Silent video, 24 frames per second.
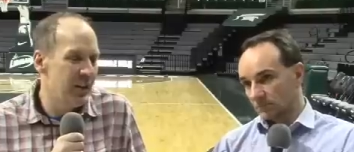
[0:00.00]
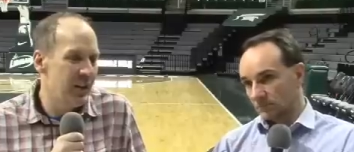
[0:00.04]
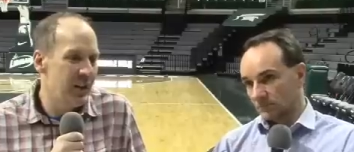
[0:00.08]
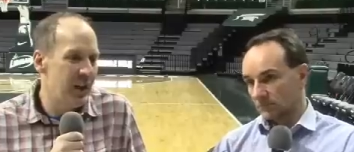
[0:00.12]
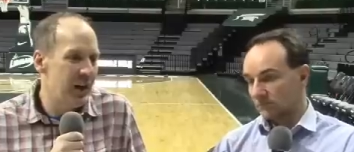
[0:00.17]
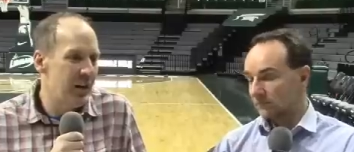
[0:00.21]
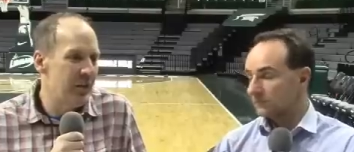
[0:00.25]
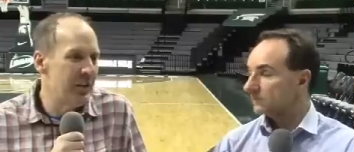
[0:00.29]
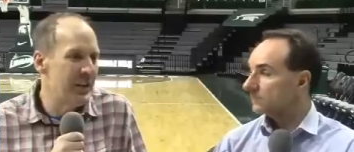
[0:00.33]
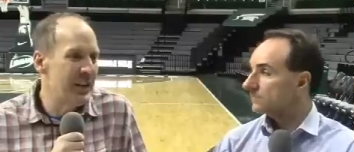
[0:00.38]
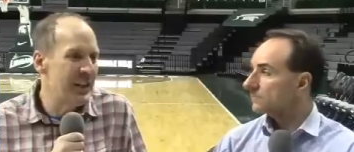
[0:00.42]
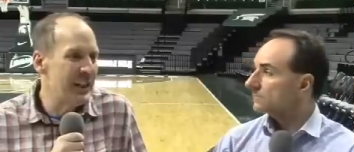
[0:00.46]

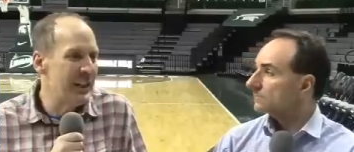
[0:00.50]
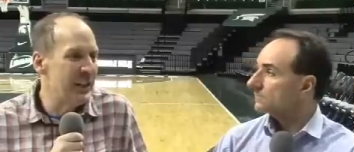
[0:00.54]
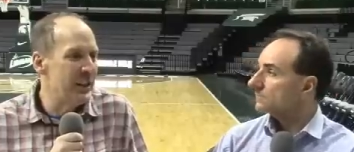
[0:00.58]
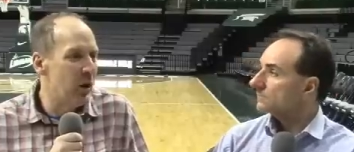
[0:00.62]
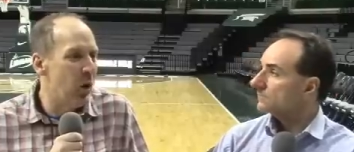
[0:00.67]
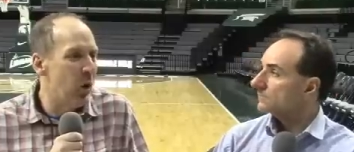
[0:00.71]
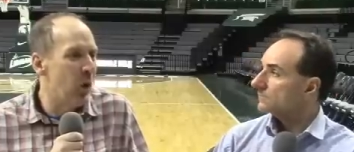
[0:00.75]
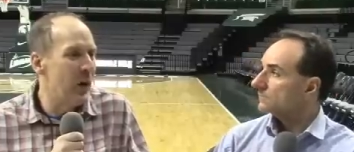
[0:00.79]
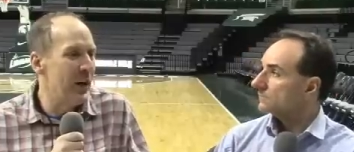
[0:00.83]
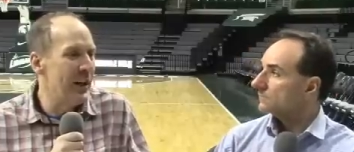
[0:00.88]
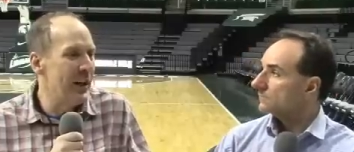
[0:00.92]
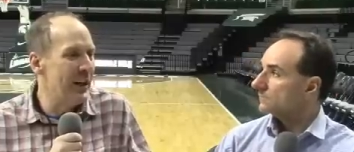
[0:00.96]
Speaker 1: everything
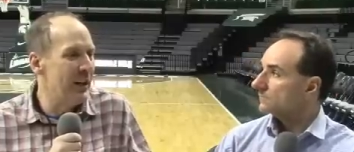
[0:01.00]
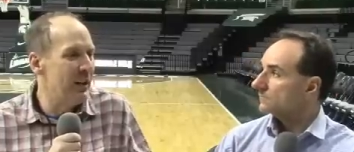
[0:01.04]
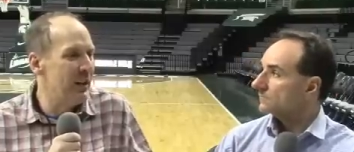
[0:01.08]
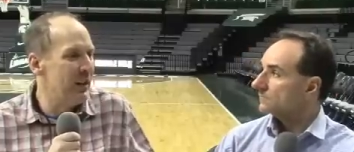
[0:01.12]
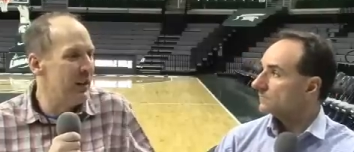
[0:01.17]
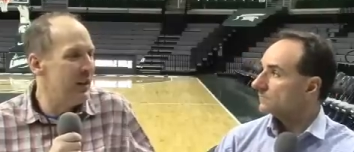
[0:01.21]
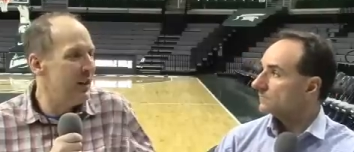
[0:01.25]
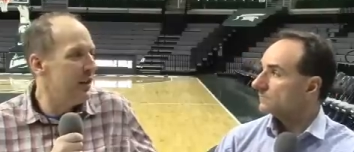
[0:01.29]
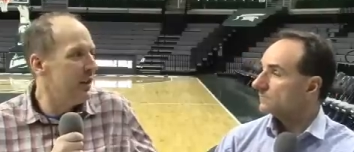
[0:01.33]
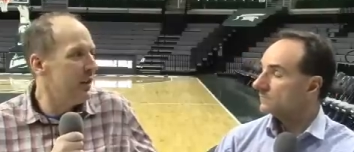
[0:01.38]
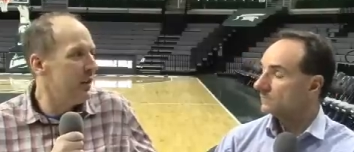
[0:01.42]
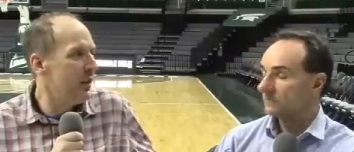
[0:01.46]
going,
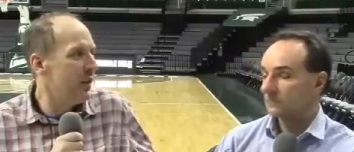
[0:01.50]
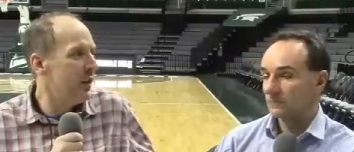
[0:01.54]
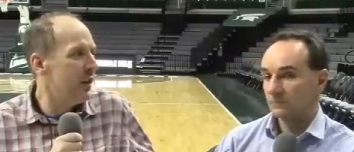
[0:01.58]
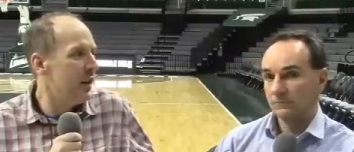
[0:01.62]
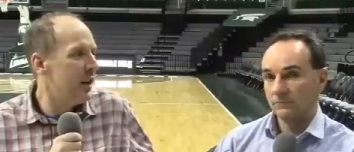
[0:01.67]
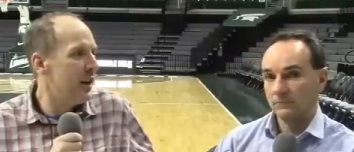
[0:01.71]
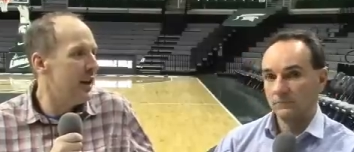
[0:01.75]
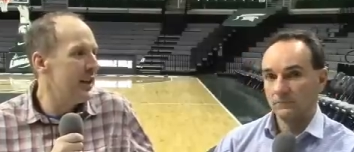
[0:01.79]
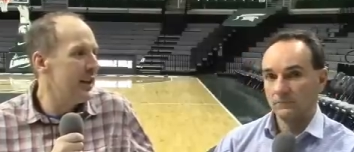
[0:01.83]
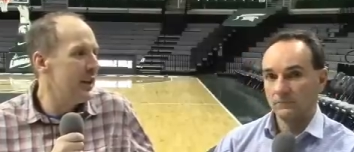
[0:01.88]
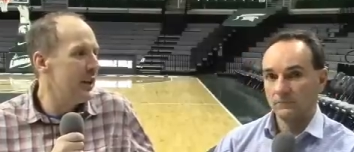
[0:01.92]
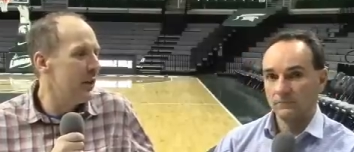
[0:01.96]

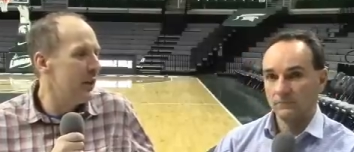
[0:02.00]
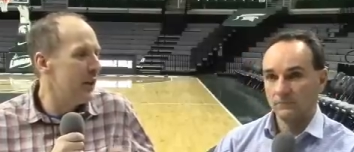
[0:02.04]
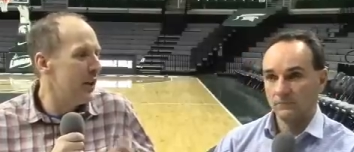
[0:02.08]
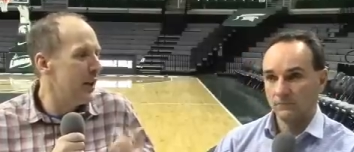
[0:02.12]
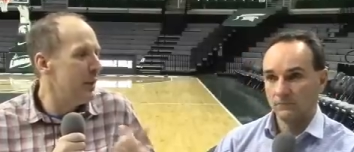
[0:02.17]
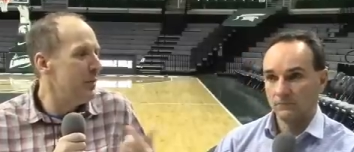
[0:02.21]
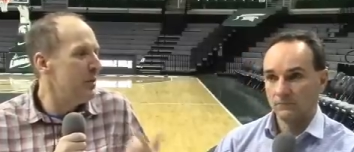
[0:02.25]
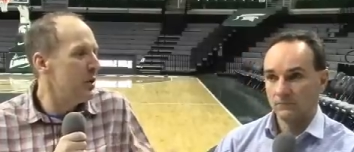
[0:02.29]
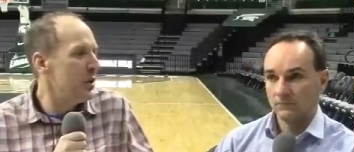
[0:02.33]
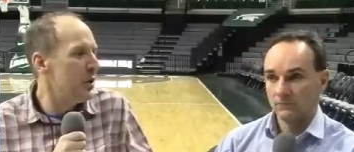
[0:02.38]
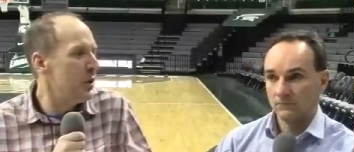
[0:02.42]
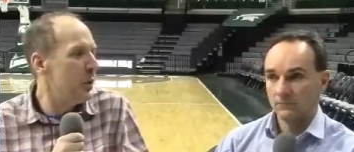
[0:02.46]
uh, you know,
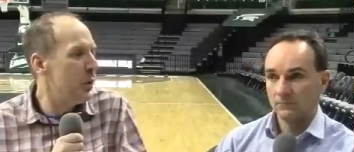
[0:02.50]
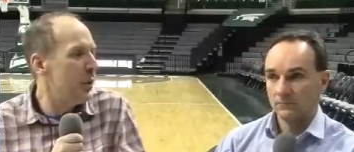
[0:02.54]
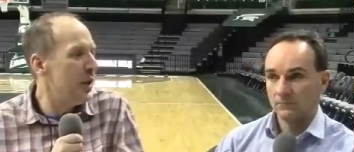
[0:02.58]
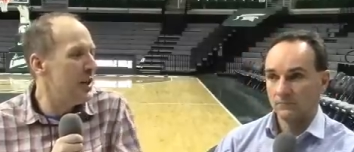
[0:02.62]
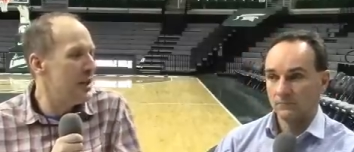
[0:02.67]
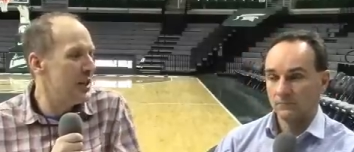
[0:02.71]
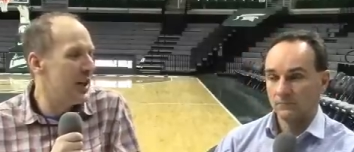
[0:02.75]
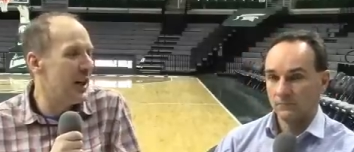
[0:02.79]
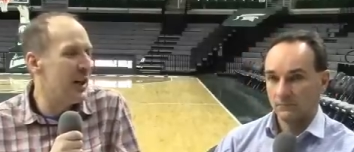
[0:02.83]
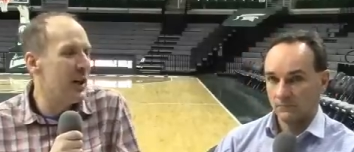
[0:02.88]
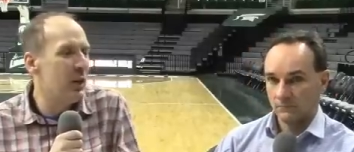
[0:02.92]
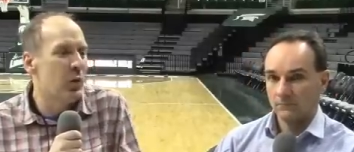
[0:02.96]
chemistry-wise,
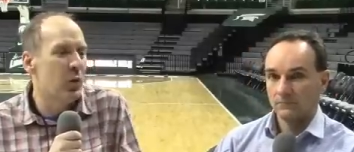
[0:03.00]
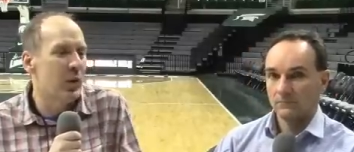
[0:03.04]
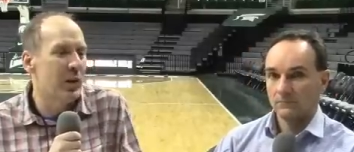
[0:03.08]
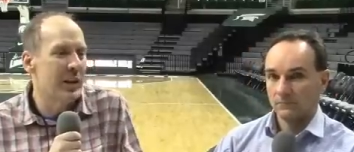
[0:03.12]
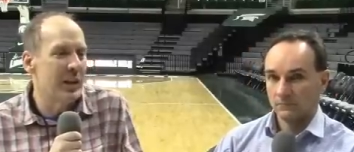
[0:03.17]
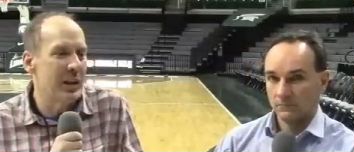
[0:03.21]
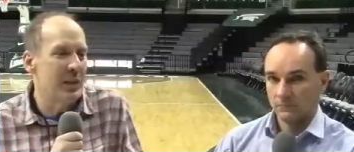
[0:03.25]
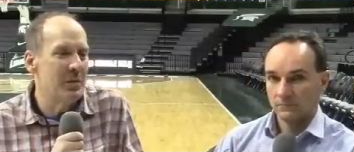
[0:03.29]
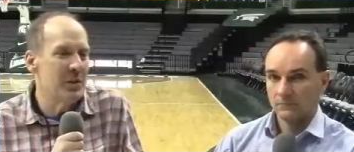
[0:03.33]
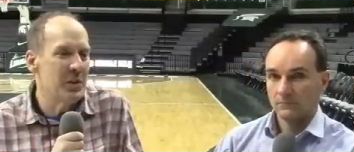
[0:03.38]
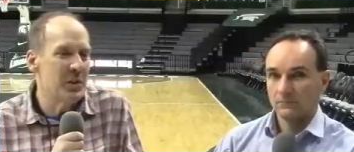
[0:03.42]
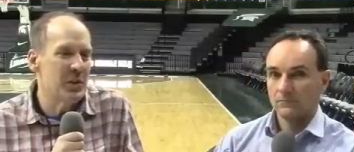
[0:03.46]
on-court
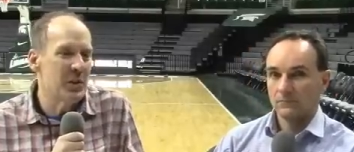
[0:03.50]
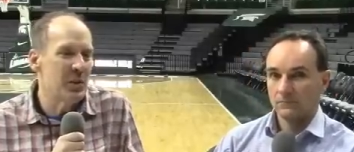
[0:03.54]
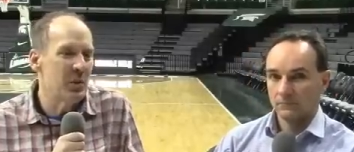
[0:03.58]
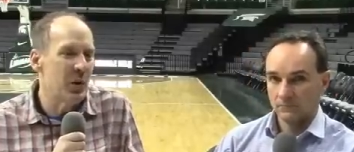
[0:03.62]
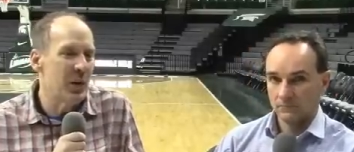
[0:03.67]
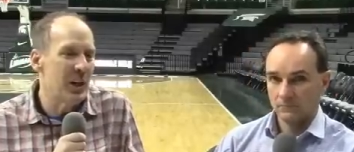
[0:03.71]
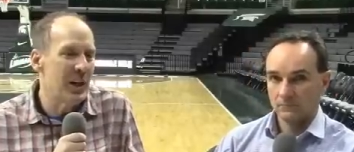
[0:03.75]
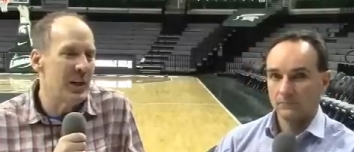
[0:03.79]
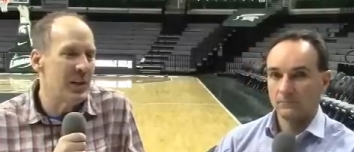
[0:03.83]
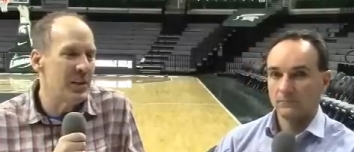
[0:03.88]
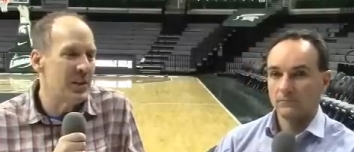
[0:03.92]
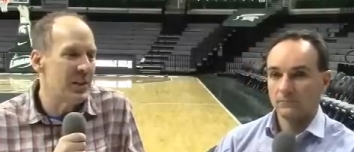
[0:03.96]

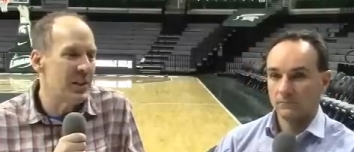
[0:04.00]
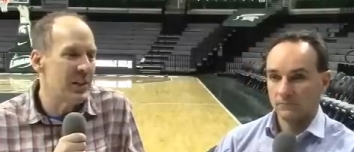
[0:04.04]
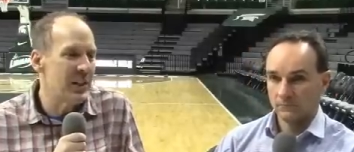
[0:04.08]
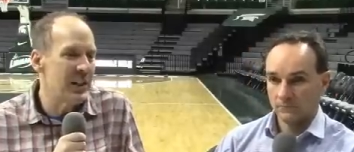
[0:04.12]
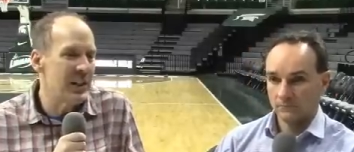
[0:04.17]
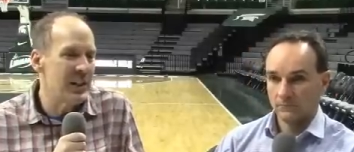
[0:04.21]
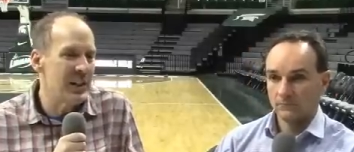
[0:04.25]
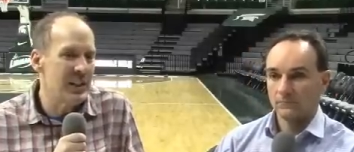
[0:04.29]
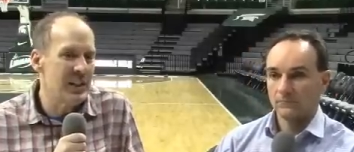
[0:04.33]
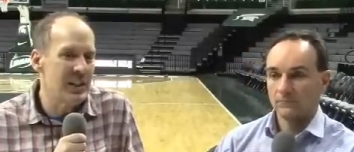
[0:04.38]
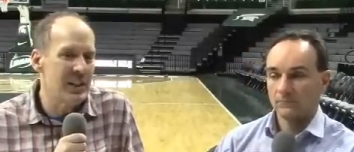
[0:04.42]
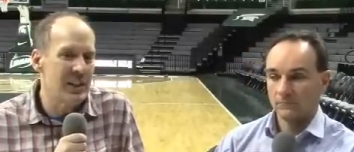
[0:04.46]
chemistry-wise,
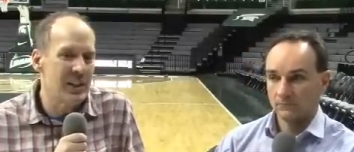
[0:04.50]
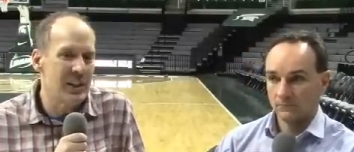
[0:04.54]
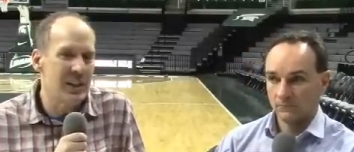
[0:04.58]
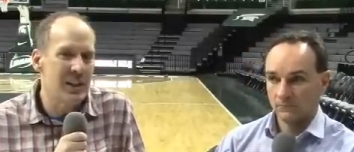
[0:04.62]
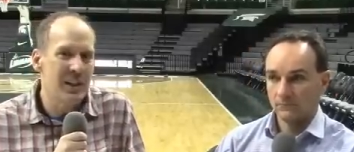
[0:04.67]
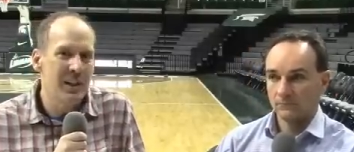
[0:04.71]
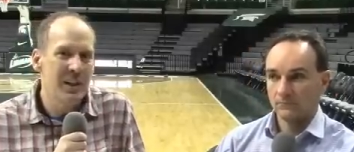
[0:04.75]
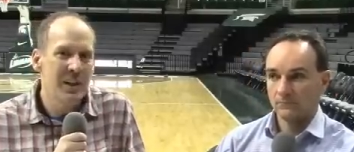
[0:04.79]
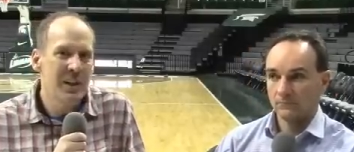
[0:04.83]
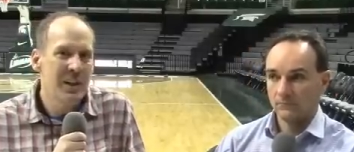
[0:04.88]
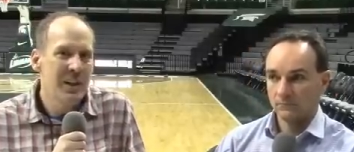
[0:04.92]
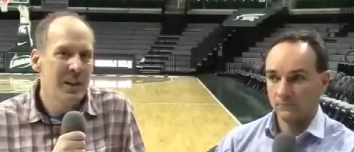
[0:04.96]
and uh,
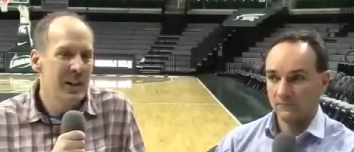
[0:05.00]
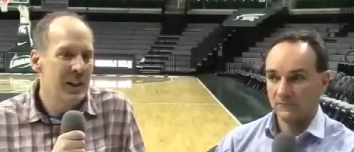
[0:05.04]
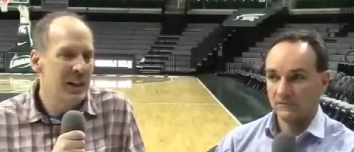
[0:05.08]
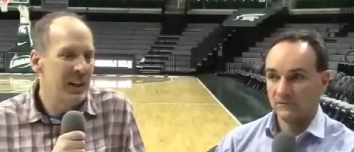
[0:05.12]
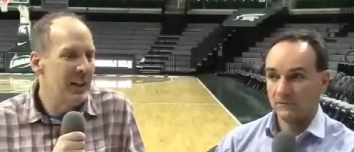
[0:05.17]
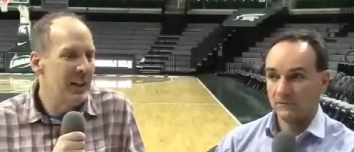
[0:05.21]
and